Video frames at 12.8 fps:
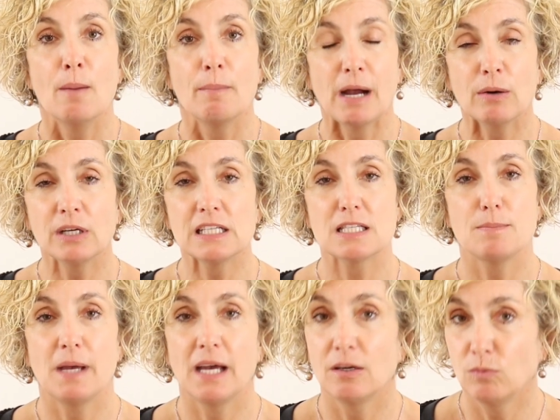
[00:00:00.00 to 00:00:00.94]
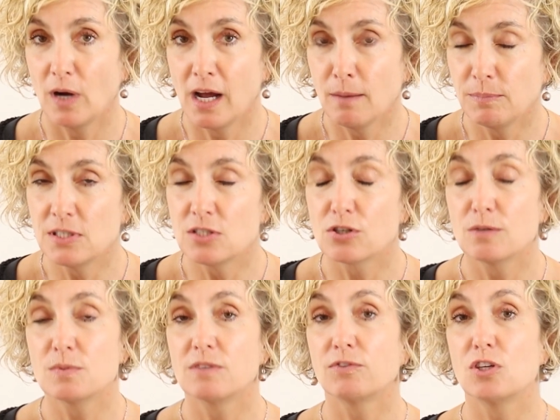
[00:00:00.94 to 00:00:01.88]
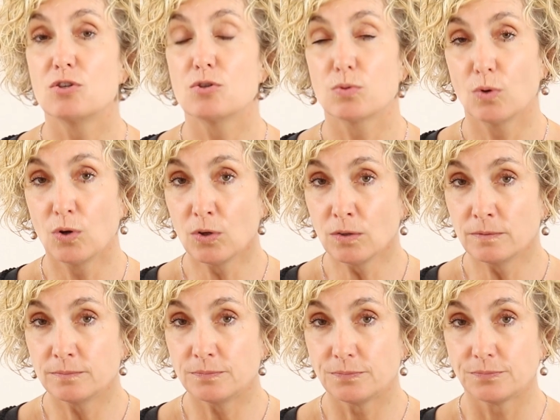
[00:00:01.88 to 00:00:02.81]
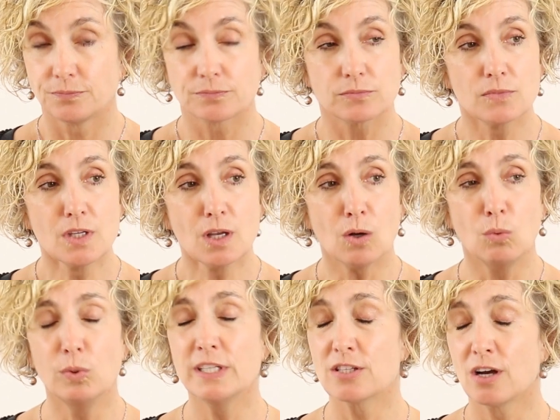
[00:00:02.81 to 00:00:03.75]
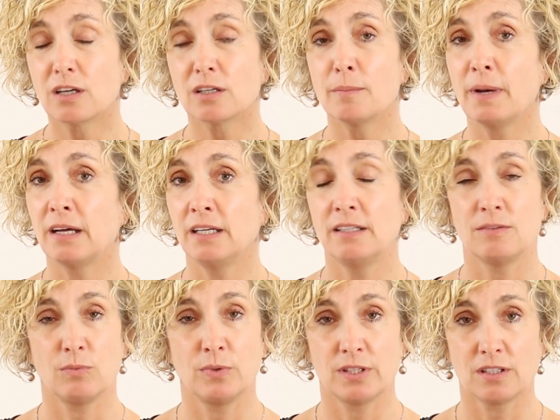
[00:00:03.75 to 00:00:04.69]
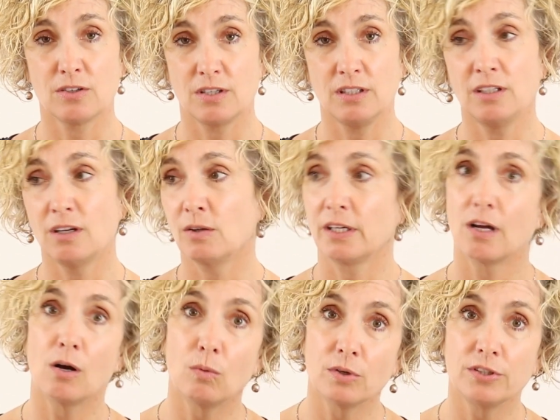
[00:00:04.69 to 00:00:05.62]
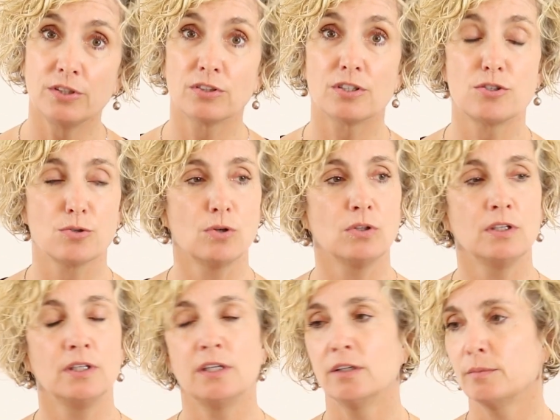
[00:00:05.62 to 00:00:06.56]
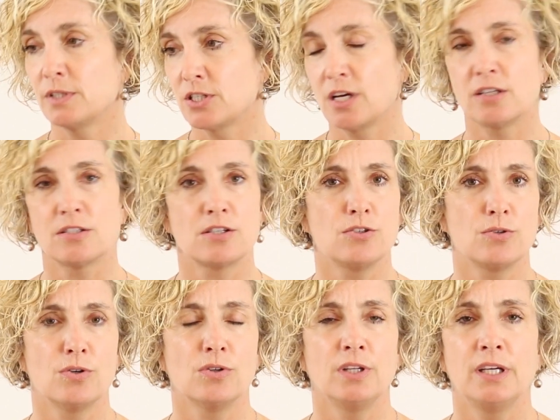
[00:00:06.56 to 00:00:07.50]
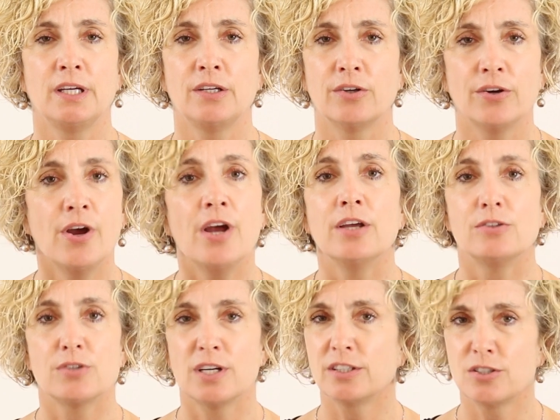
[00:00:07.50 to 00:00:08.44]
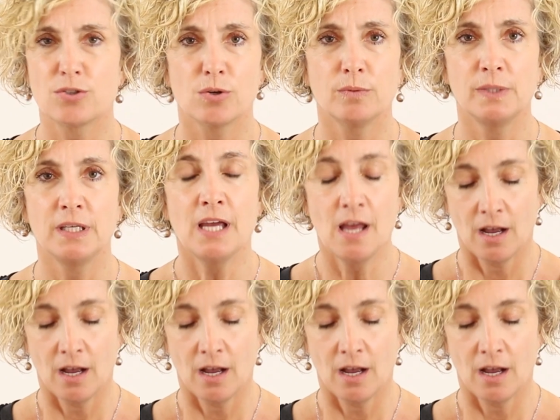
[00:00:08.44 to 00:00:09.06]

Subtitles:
Power gets a bad rap in terms of control. We talk about it with, like, oh, well, you're controlling, or my child's controlling, or trying to control me.